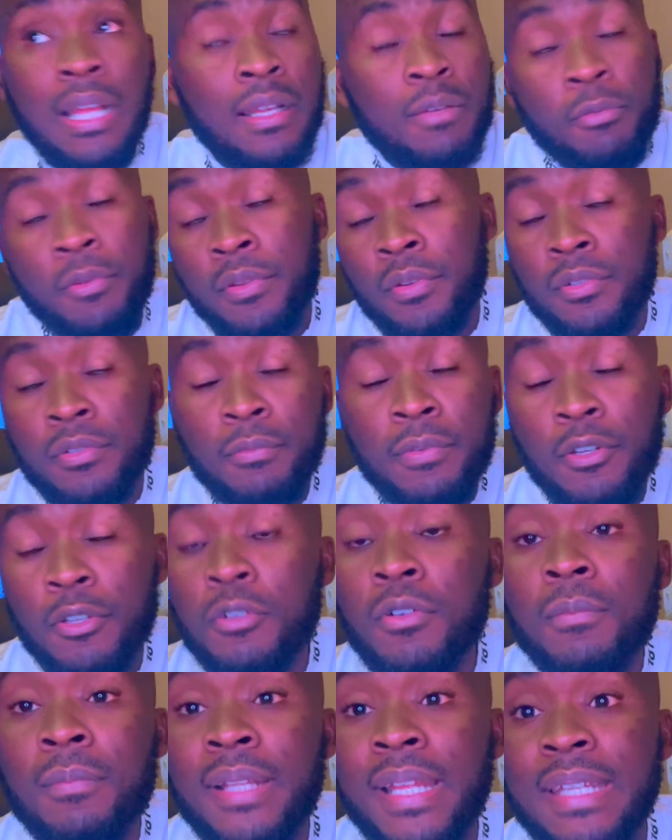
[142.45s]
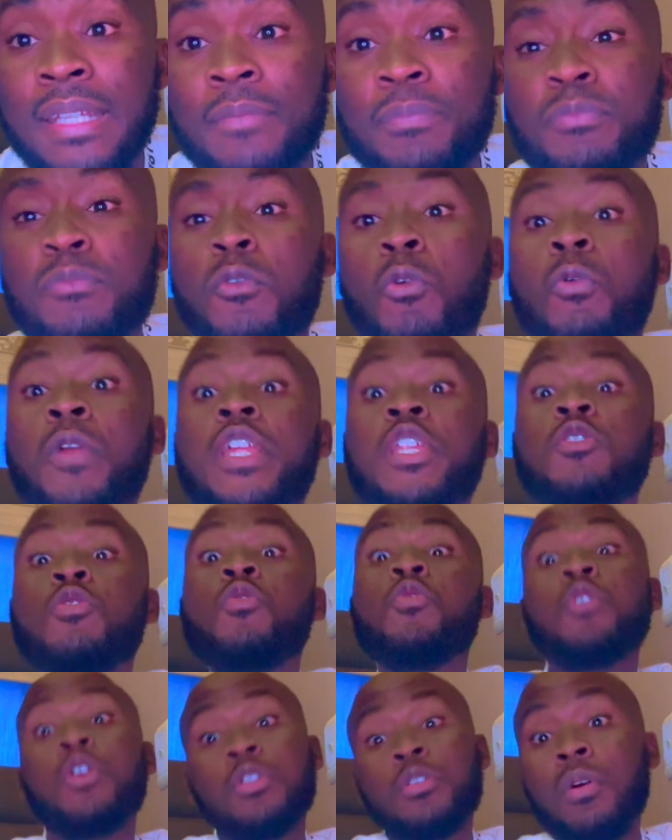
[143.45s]
We're not
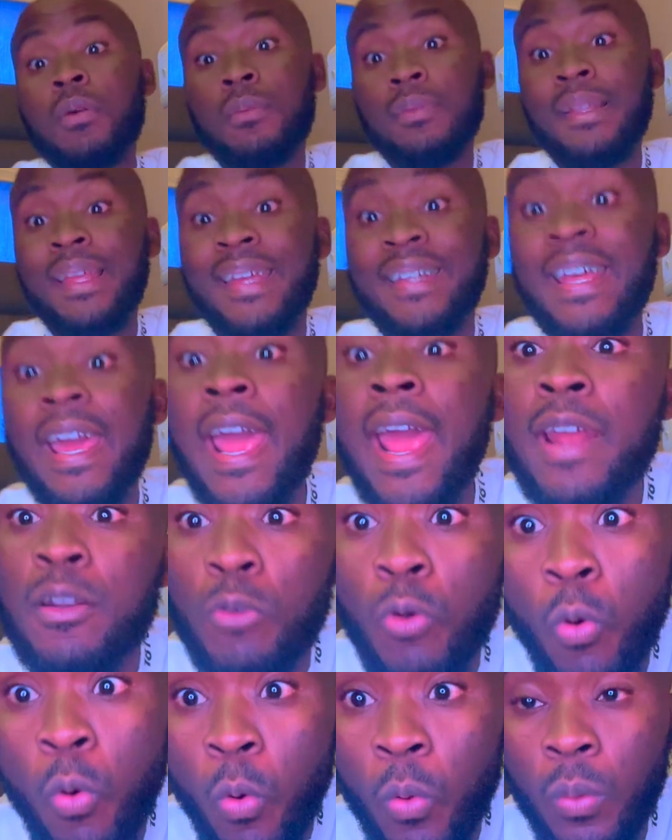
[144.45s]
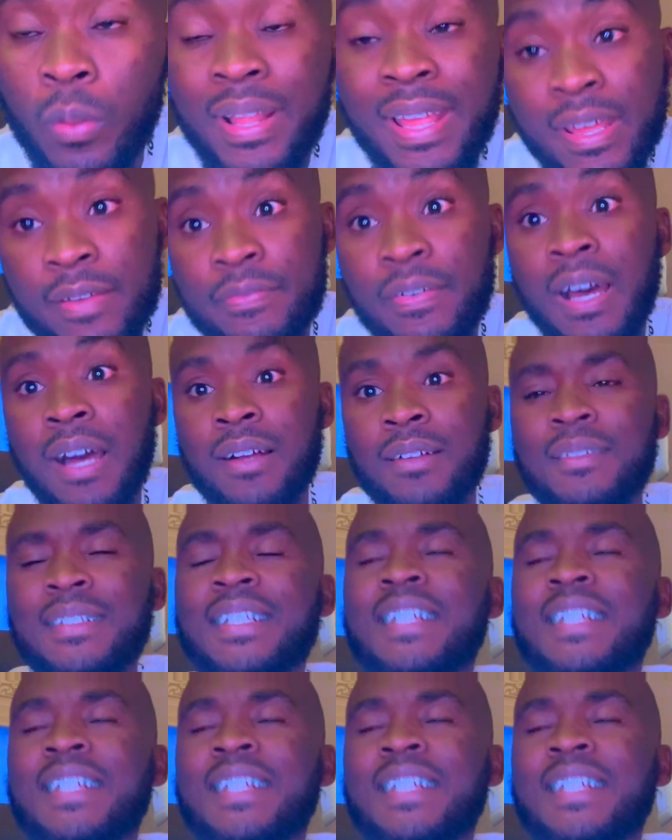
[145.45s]
complaining at all, ever.